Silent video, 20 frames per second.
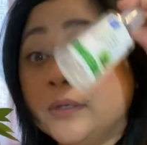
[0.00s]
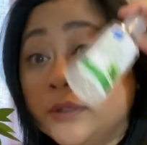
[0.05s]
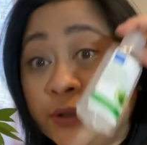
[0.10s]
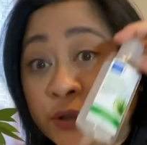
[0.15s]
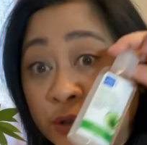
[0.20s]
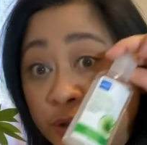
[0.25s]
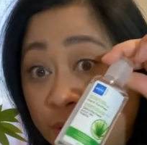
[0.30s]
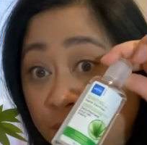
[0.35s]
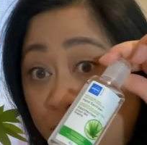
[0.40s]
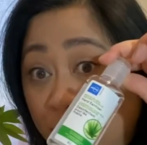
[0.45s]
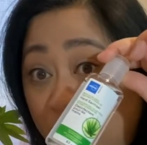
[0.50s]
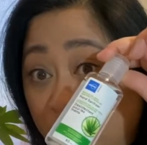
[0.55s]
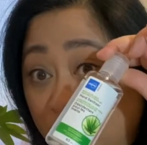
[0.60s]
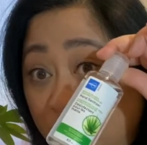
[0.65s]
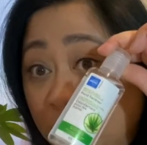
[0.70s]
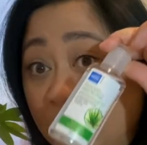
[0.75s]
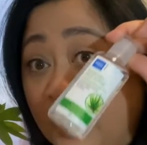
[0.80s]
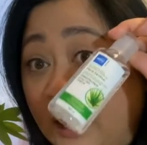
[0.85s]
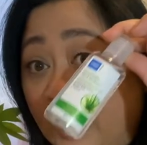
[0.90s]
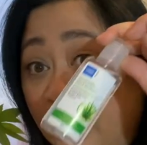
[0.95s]
You
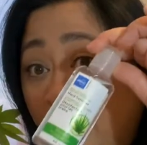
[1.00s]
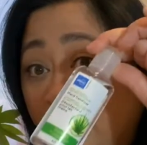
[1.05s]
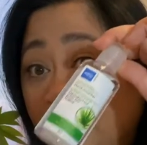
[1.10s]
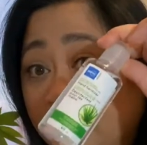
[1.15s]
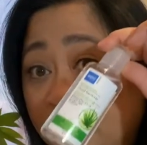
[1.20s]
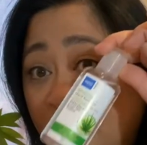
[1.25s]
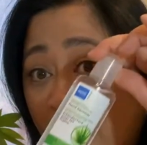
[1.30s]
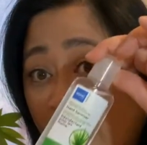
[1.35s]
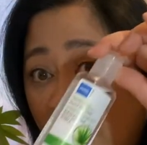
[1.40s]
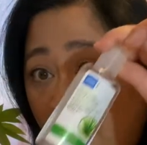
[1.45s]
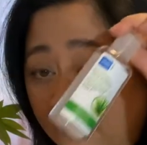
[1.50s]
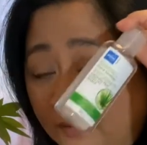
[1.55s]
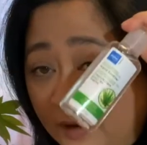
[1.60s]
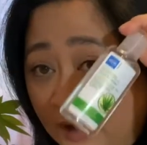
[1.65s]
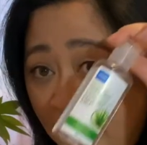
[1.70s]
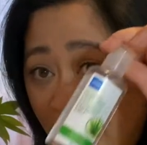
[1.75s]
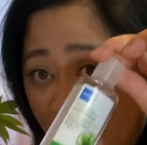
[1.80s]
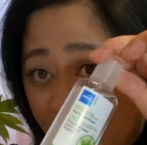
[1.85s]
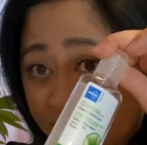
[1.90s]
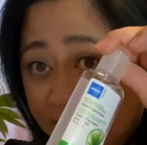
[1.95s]
have to have a
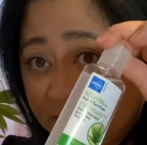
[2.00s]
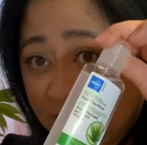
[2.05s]
hand